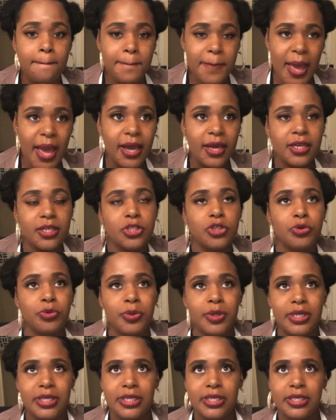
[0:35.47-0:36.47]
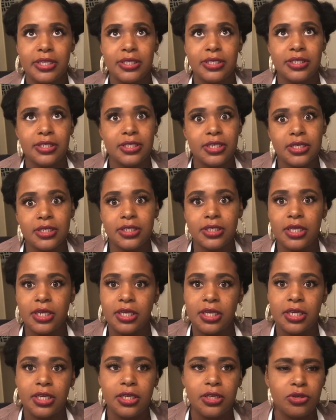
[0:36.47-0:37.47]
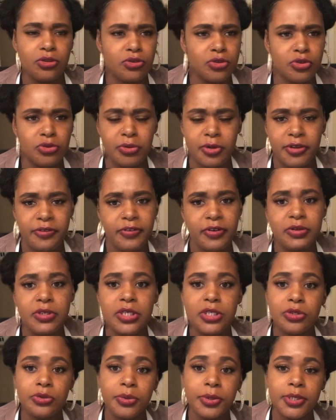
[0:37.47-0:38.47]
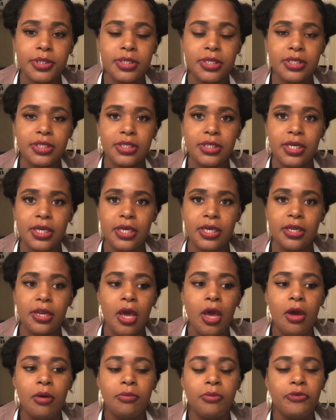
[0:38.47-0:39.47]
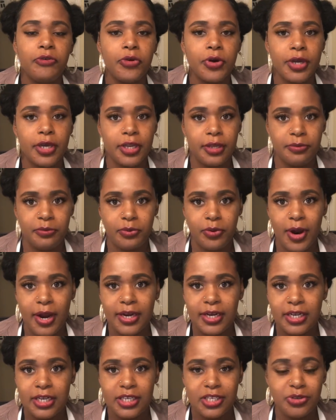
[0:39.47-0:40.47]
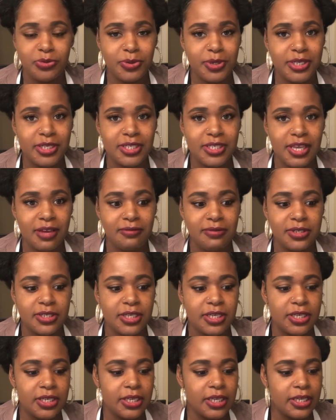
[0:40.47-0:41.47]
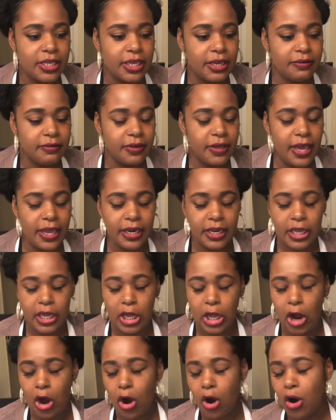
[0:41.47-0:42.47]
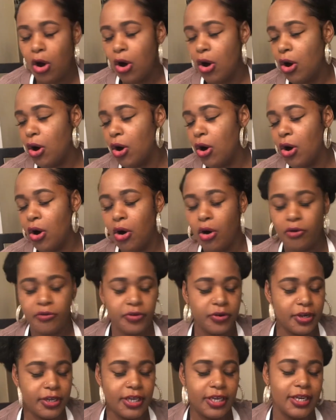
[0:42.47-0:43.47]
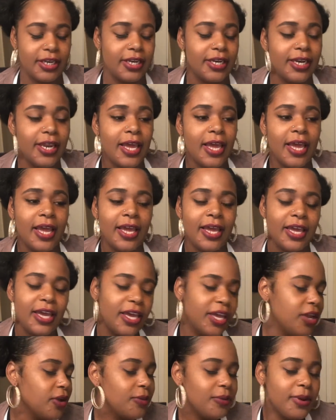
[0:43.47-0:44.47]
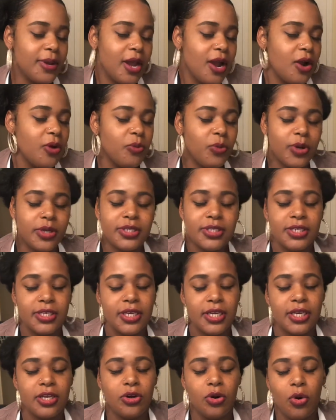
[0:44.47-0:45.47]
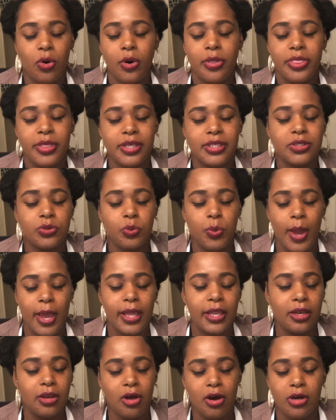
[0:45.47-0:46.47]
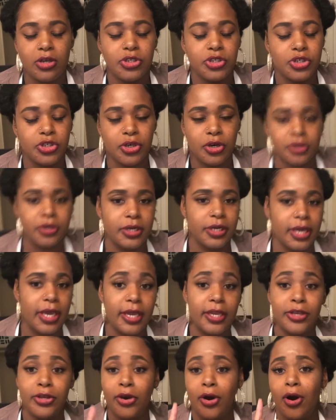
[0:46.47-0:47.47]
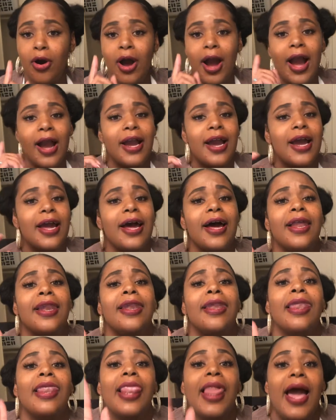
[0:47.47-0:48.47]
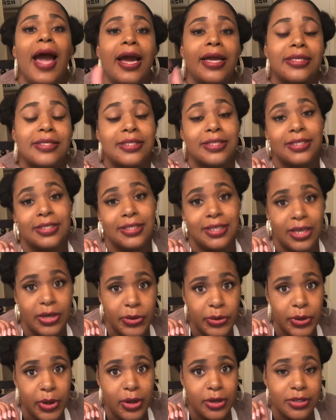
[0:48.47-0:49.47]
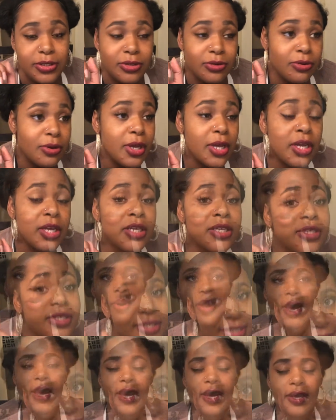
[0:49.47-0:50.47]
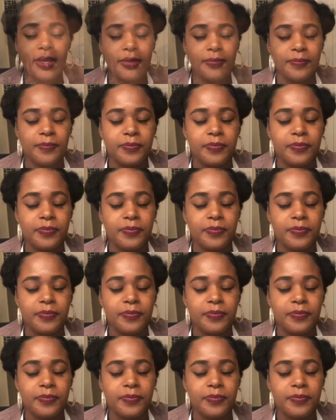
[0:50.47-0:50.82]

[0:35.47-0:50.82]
back in 2016 or 2015, 2016, before getting pregnant in 2017 and gaining it all over again. And here we are once again on this weight loss journey, and y'all, I got a lot to tell y'all, so stay tuned.